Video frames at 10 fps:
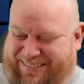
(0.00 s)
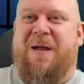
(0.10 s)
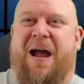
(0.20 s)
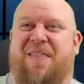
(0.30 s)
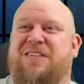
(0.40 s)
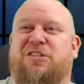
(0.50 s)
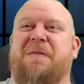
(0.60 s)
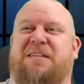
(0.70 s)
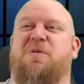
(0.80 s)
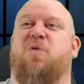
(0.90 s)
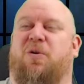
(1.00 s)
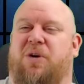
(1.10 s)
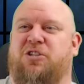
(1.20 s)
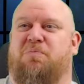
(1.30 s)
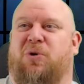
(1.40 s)
right, that just makes me want to
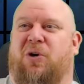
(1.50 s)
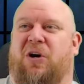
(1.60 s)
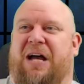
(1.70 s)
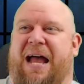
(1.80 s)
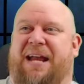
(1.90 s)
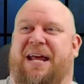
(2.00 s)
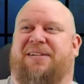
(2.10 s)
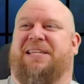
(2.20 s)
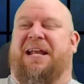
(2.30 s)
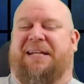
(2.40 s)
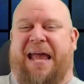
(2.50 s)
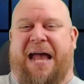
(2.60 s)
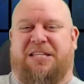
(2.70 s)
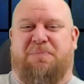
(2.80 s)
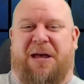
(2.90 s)
watch more eight out of ten
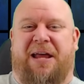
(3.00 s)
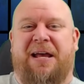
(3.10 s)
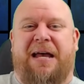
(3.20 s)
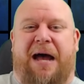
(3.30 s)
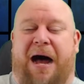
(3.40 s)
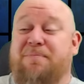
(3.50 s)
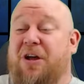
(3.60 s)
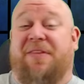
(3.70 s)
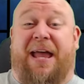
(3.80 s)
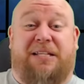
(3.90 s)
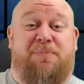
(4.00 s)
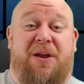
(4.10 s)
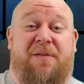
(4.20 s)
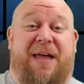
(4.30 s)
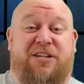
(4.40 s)
Cats, but I'm not the expert
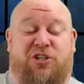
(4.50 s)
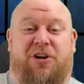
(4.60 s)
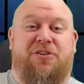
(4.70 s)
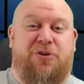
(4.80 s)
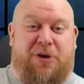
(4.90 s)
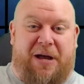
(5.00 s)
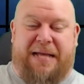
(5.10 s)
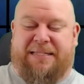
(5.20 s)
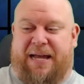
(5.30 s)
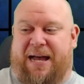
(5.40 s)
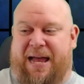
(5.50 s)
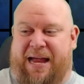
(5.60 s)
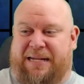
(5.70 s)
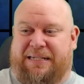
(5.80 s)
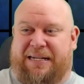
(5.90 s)
on that show. You guys are,
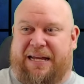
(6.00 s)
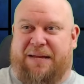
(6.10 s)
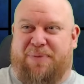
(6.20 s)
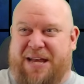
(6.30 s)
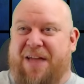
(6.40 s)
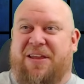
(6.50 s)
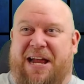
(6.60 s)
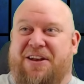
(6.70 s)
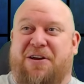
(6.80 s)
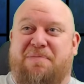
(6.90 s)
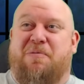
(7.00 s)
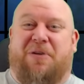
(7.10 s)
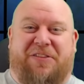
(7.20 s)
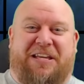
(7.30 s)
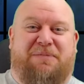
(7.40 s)
and uh, but now that I know more
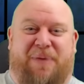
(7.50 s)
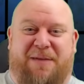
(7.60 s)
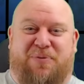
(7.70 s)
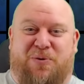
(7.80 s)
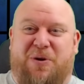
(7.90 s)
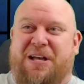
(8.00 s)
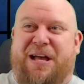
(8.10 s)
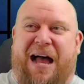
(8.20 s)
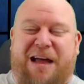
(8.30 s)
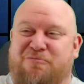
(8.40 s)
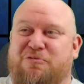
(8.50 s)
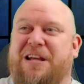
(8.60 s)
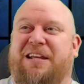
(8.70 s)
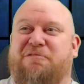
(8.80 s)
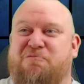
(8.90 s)
of these people, I
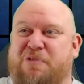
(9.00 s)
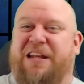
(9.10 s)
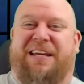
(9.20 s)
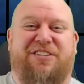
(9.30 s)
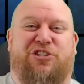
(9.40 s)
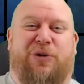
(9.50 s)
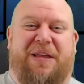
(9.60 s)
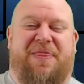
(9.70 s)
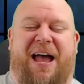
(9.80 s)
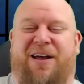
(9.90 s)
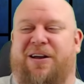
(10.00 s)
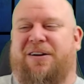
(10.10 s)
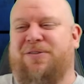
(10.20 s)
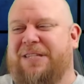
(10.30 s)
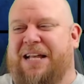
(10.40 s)
really, really enjoyed that.
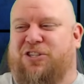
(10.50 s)
Who's that